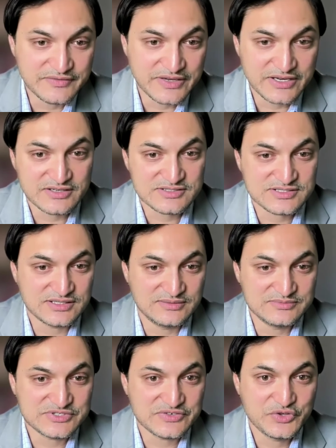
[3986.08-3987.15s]
the various
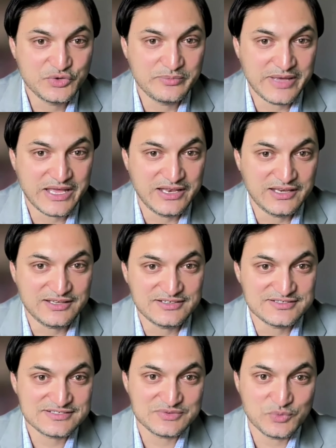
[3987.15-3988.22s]
terms of
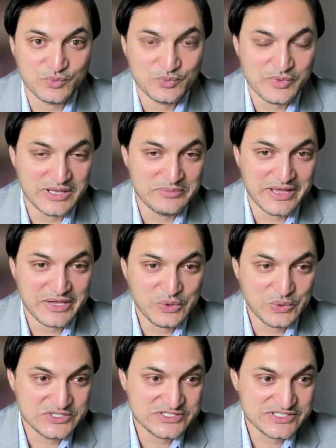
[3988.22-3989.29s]
humanities. Well, my
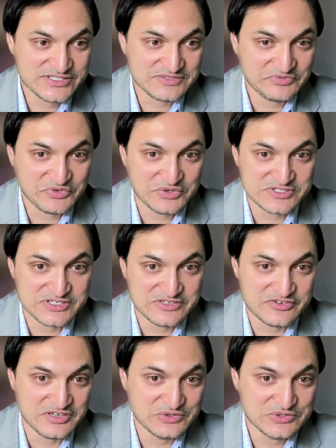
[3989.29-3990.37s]
courses, of course,
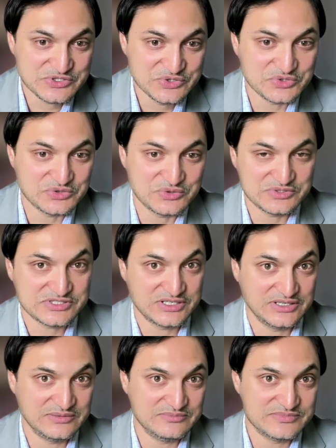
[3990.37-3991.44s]
introduce you to those
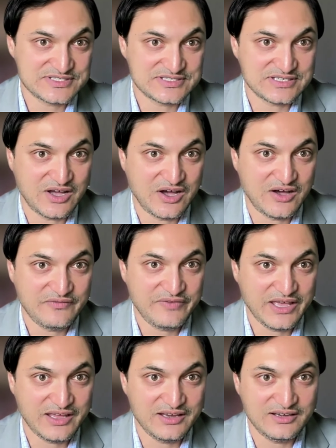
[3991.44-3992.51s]
terms.
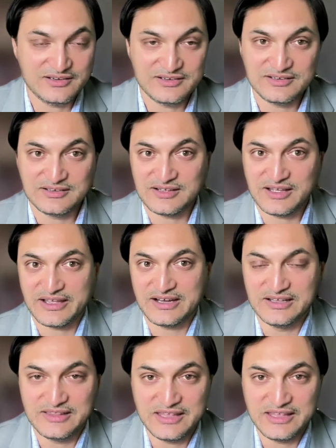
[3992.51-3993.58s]
Offhand, I
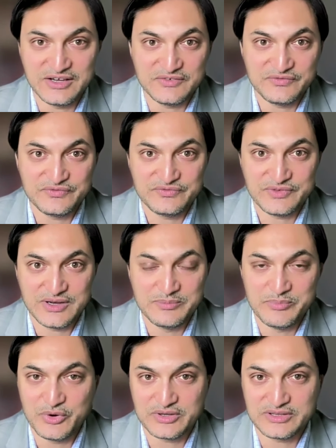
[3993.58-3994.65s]
can't think of a
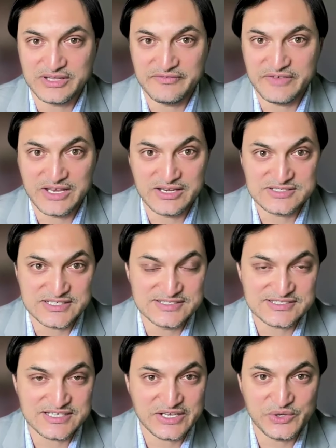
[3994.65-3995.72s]
book. There are various
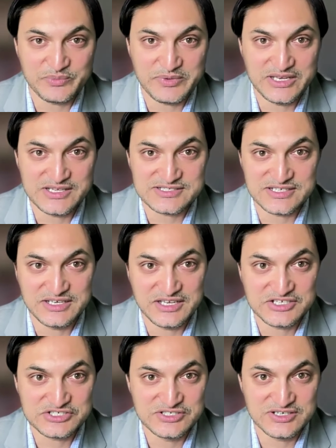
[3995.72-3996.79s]
encyclopedias and
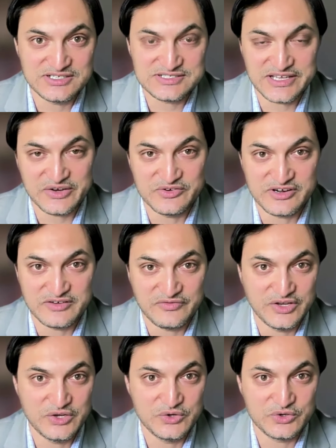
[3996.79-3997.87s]
dictionaries I could
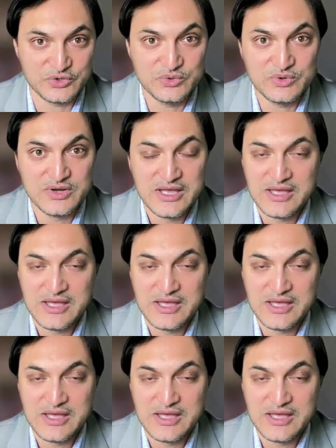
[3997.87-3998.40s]
refer you to,